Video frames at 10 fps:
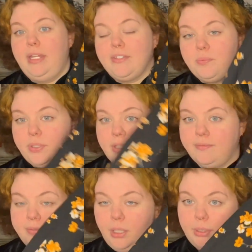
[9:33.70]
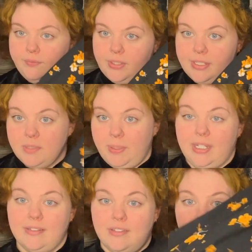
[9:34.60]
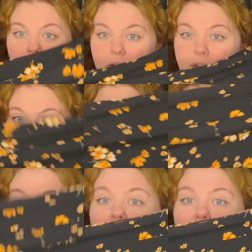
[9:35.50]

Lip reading: mess with the flow of this because it's already,